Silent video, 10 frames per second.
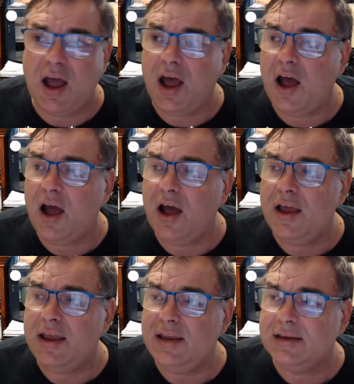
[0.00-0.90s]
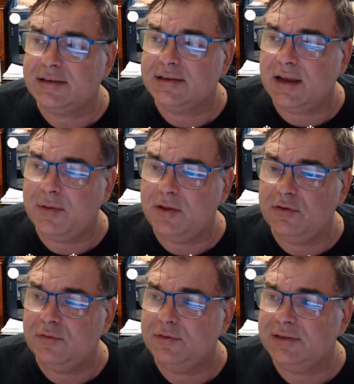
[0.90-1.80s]
IWC.
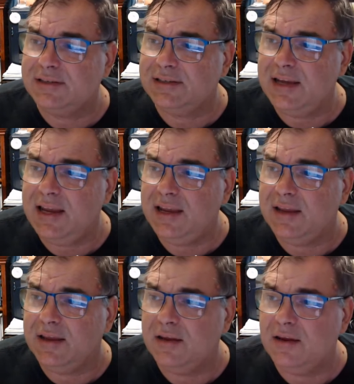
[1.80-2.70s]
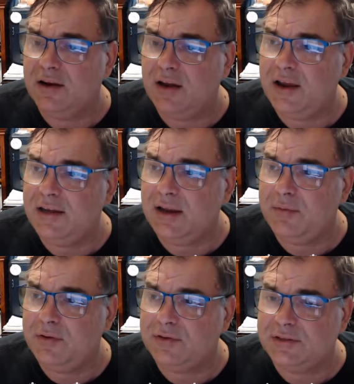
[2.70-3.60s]
You got an
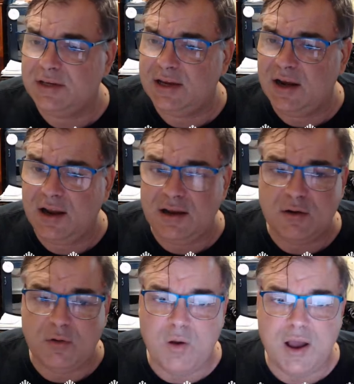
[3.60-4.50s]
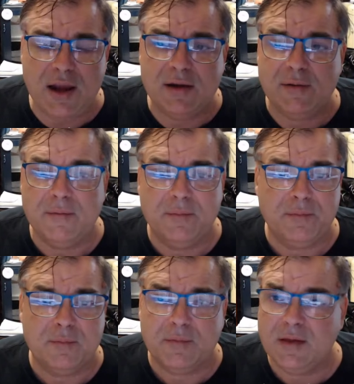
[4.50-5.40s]
IWC, and I
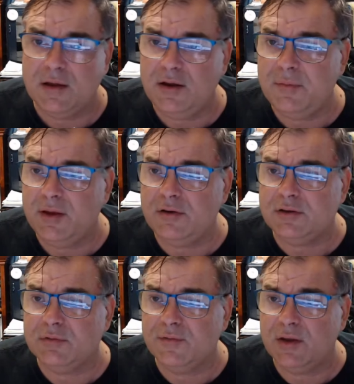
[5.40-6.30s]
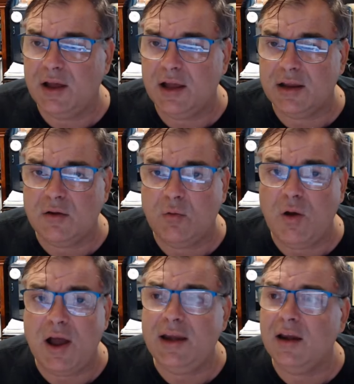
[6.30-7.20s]
gotta be honest with you, I
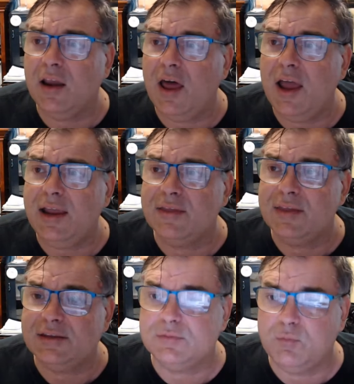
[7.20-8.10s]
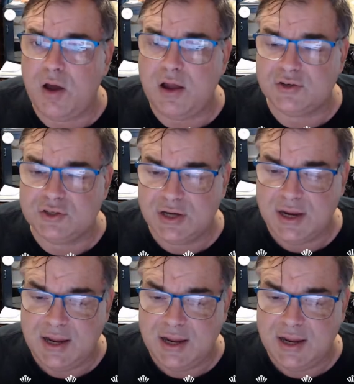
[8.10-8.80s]
quite like this watch.